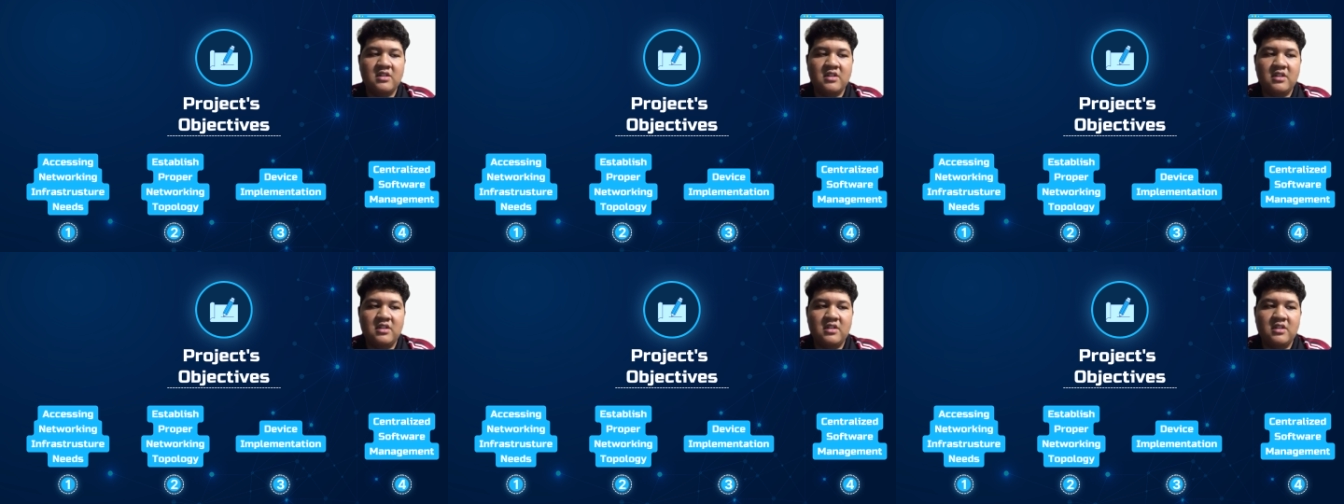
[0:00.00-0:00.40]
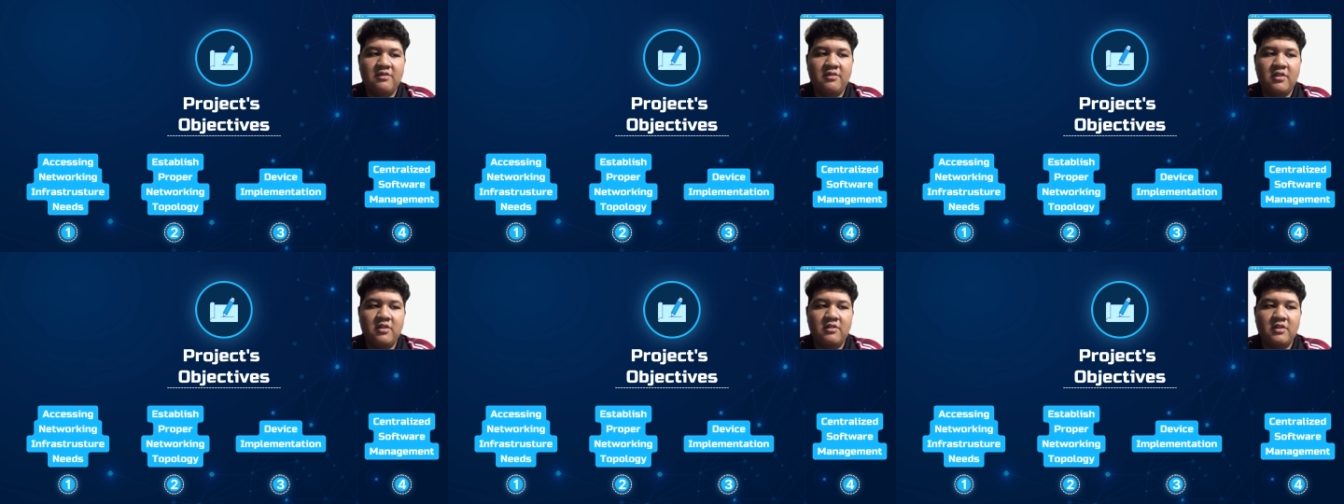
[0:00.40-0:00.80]
And the
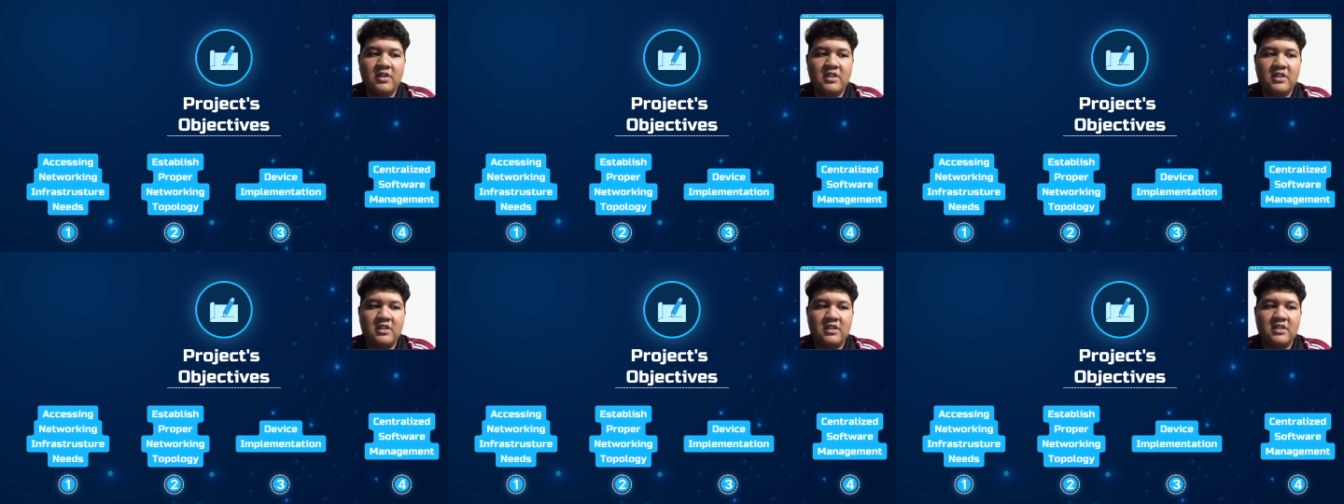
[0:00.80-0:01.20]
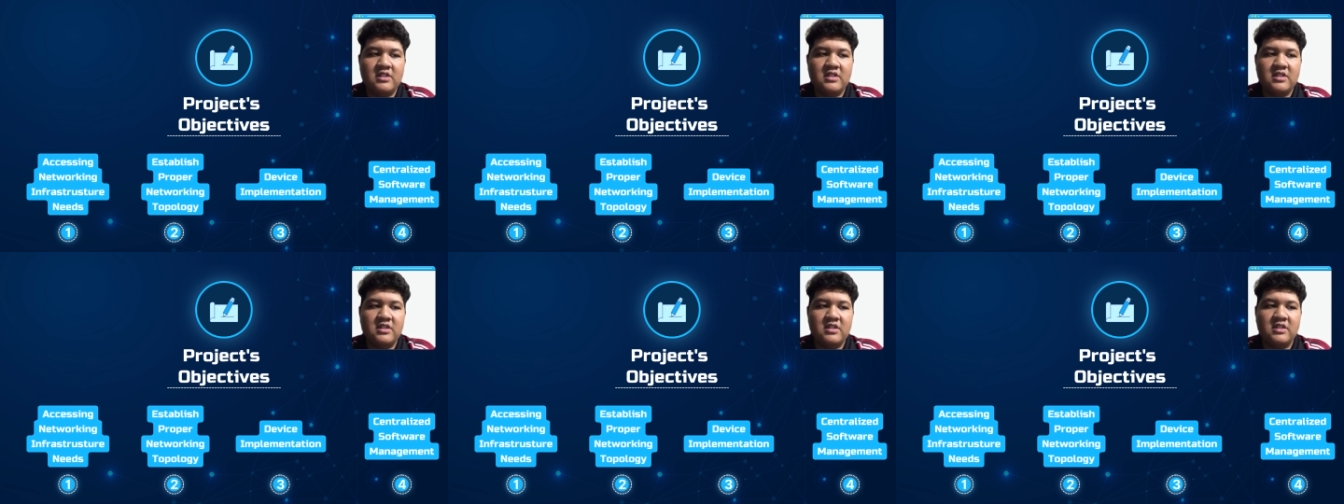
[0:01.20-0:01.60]
fourth one is
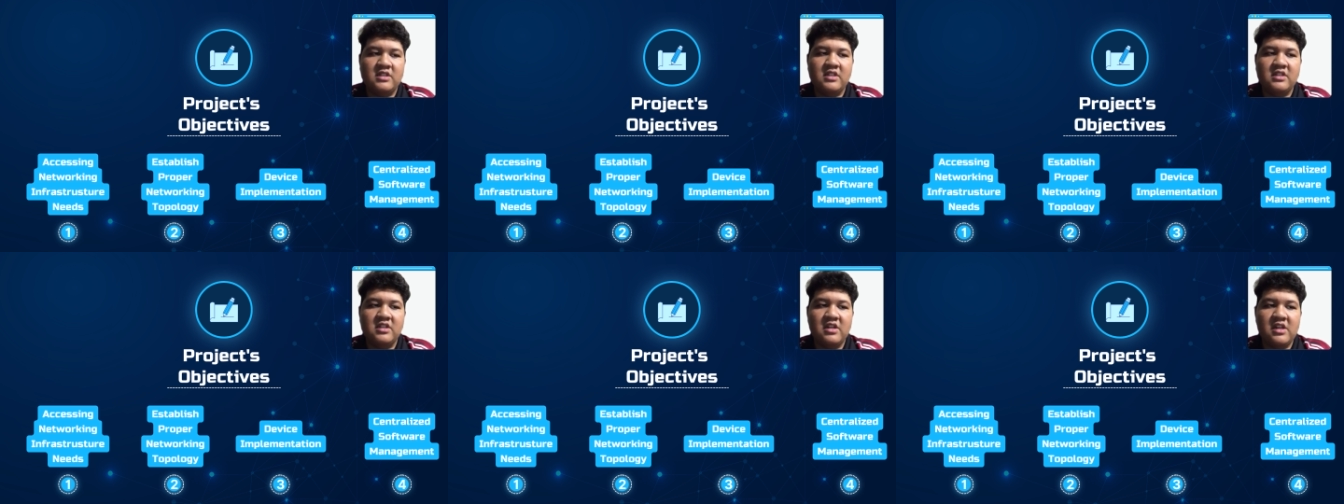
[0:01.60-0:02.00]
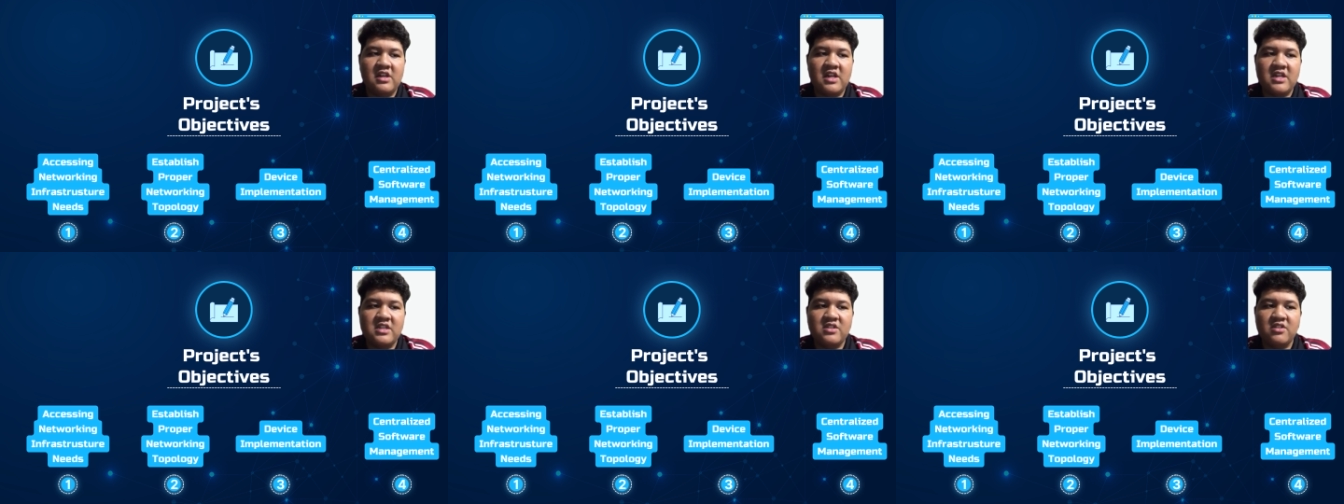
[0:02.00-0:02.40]

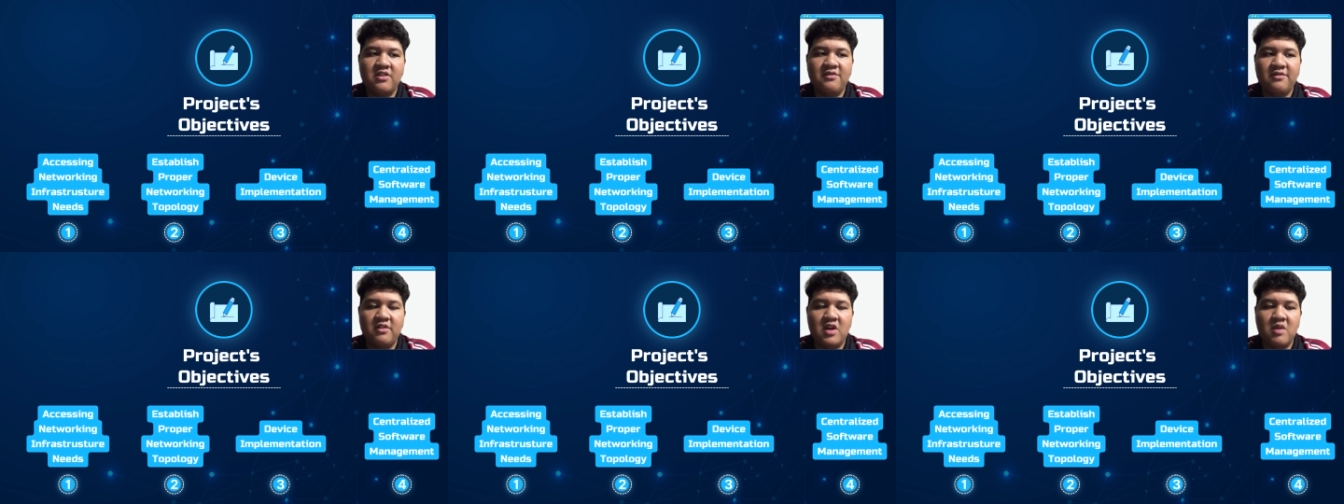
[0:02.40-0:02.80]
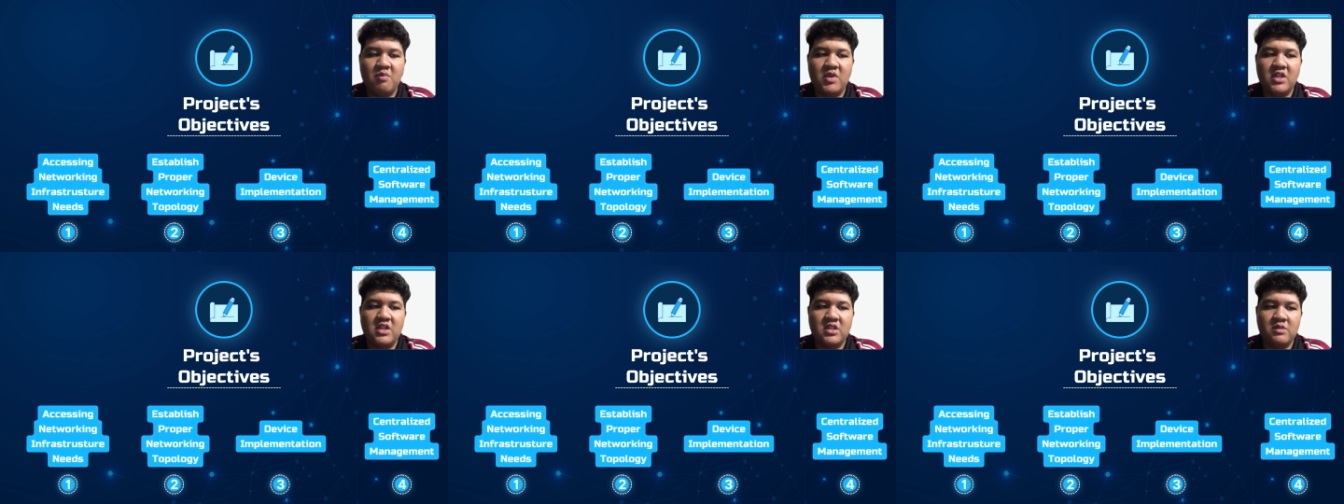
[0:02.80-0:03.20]
centralized software
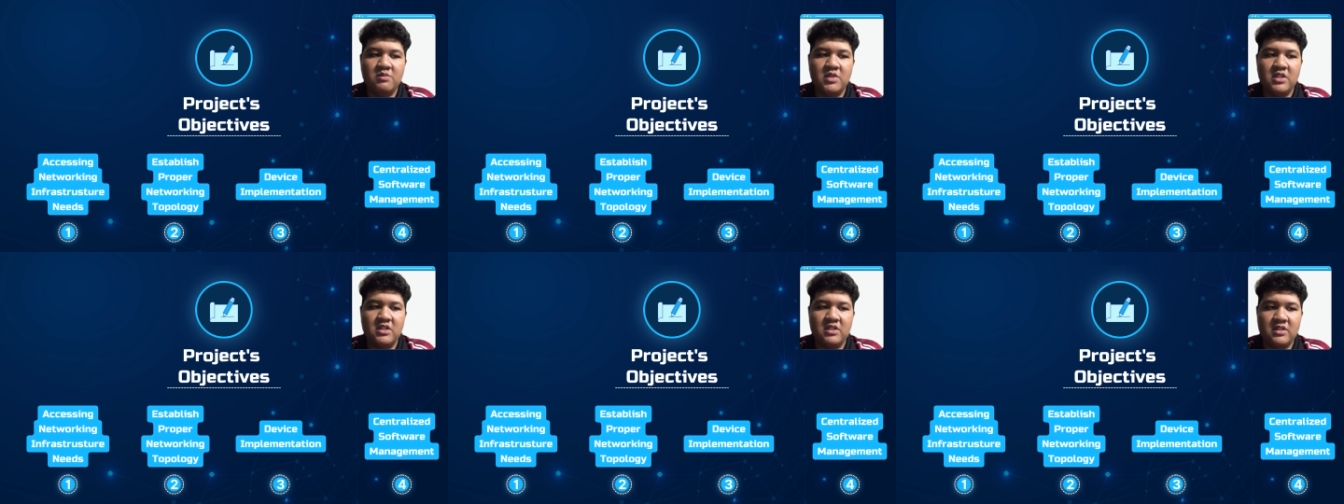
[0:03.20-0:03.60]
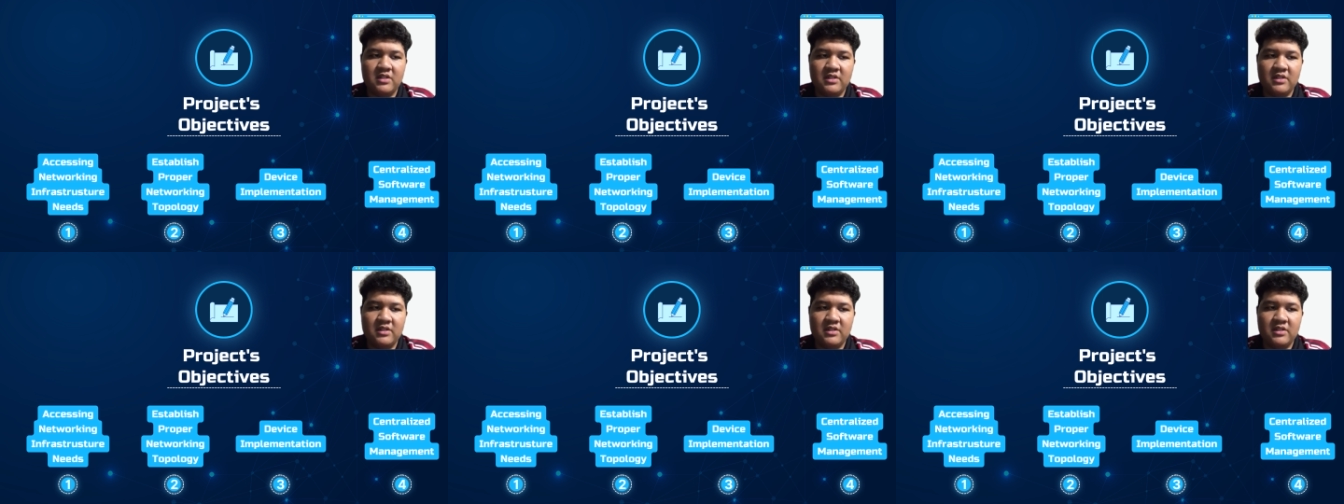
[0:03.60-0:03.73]
management.